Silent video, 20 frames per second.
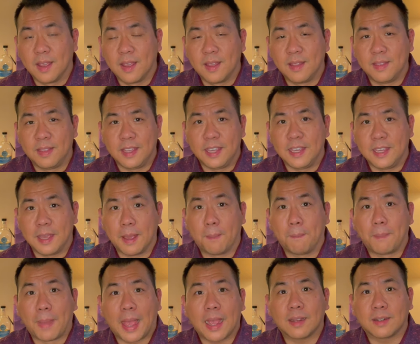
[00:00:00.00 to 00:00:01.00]
the
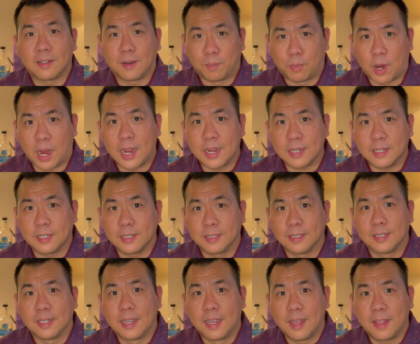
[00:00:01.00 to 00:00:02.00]
Macnabrac,
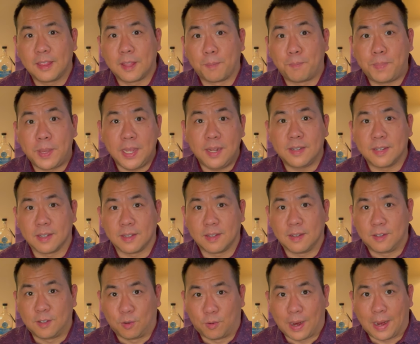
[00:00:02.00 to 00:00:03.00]
the Peated
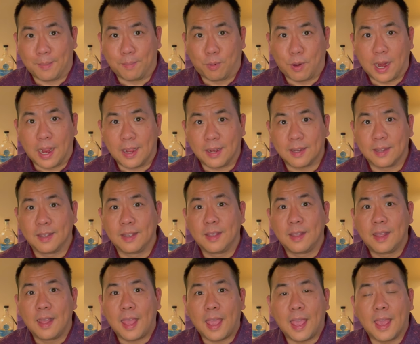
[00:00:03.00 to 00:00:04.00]
Direct Brac,
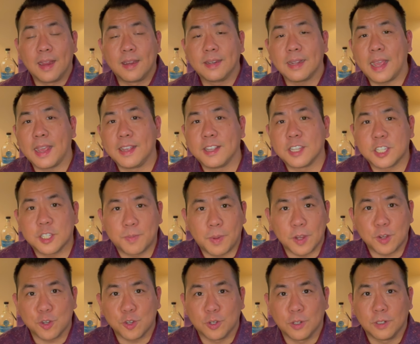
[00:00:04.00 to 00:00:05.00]
and a
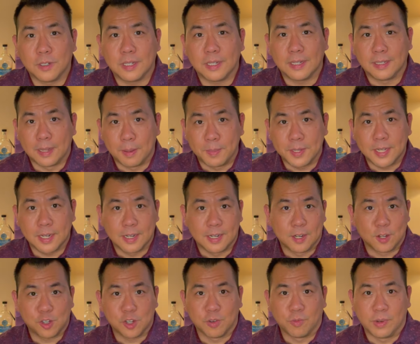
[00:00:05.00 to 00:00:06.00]
special limited
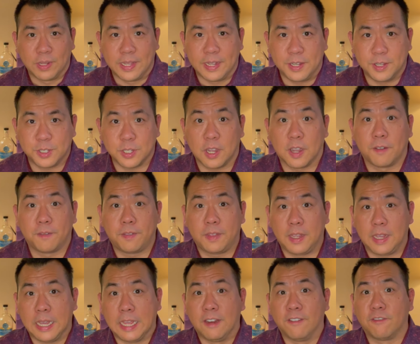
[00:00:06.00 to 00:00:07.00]
edition release of the
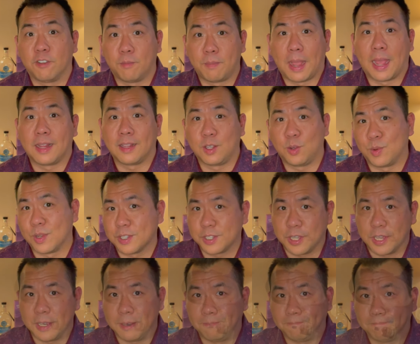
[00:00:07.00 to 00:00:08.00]
Invermally
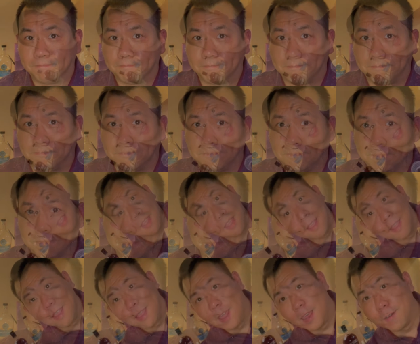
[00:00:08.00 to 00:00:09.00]
whiskey.
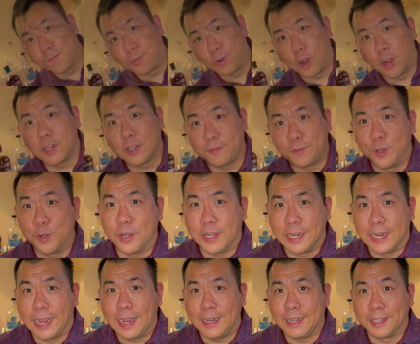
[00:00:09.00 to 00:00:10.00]
And for all of you
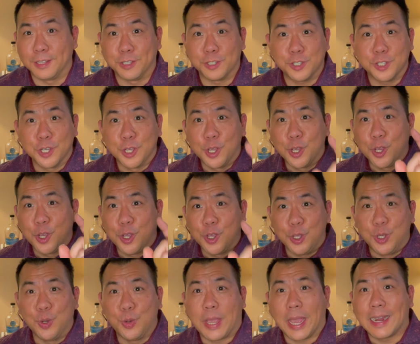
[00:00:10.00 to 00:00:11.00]
Canadians,
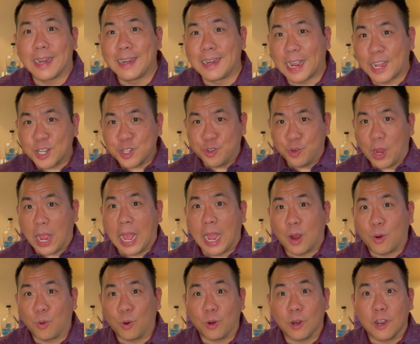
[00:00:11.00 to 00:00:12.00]
you get an extra
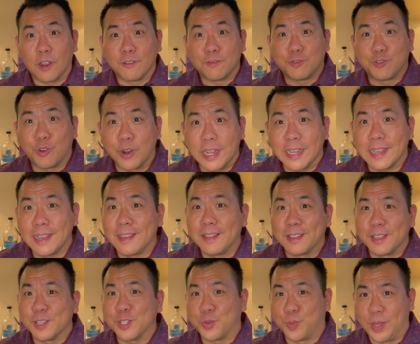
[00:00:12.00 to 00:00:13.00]
hour of drinking
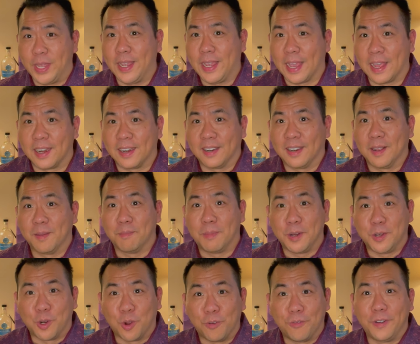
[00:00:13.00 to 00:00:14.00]
this weekend,
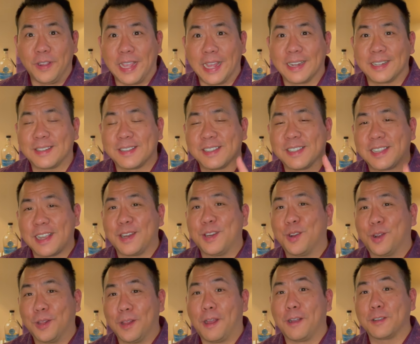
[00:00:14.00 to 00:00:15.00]
but don't forget to set your
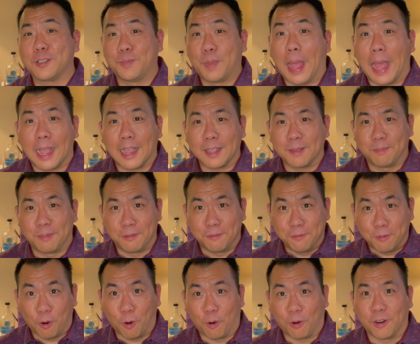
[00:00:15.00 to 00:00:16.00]
clocks back
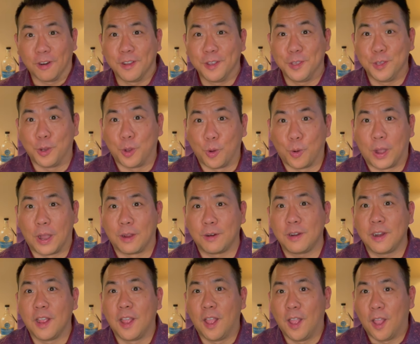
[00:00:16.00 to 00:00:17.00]
before you go out
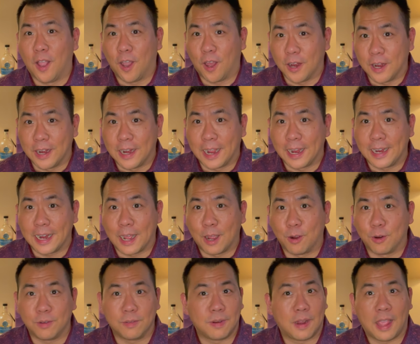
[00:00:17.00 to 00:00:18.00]
on a night
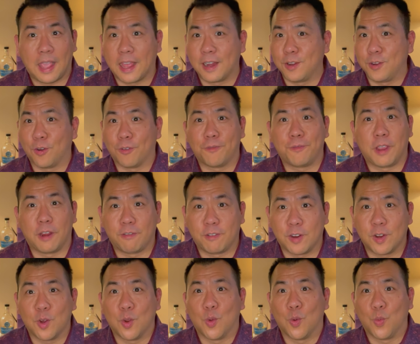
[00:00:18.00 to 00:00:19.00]
out at your
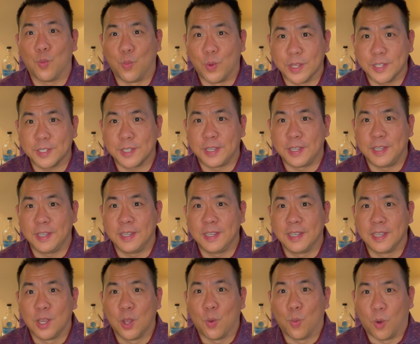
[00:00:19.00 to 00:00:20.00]
favorite whiskey
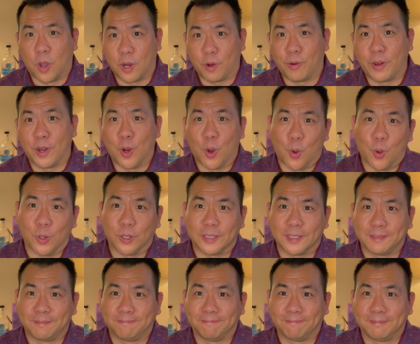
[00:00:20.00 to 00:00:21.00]
watering hold.
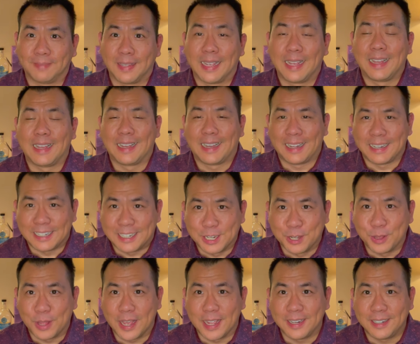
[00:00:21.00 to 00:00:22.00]

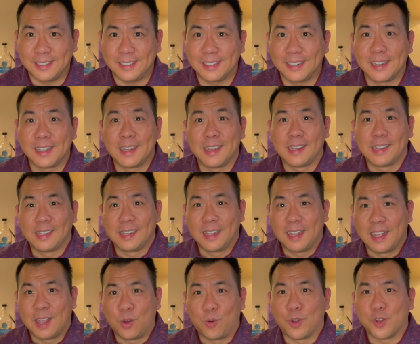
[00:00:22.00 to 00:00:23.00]
Until then,
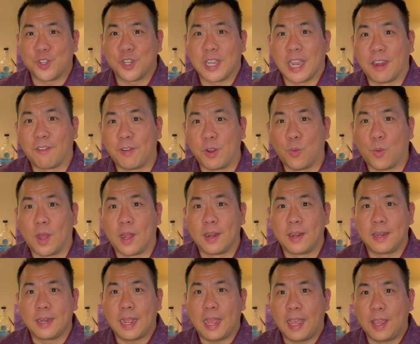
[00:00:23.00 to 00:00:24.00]
wishing
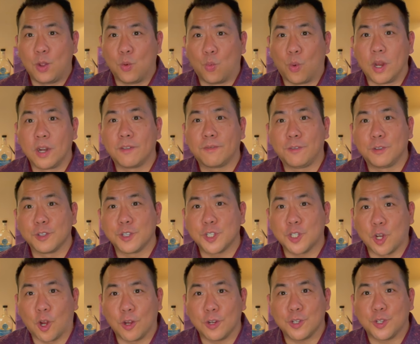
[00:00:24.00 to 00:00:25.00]
everyone a wonderful
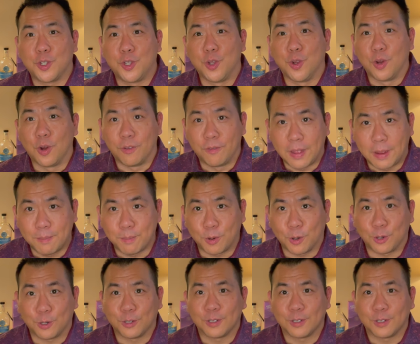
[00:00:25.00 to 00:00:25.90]
start to your November.